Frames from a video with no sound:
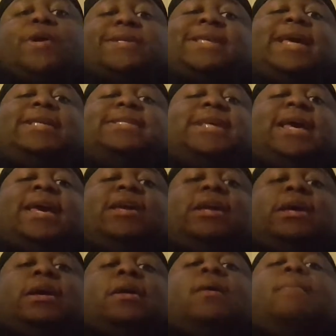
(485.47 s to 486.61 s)
It's like saying,
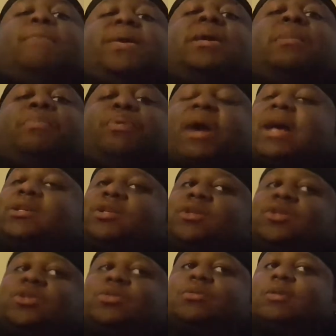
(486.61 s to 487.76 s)
be a
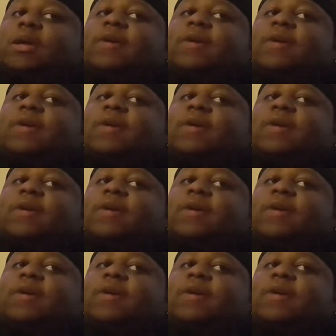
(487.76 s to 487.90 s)
prostitute.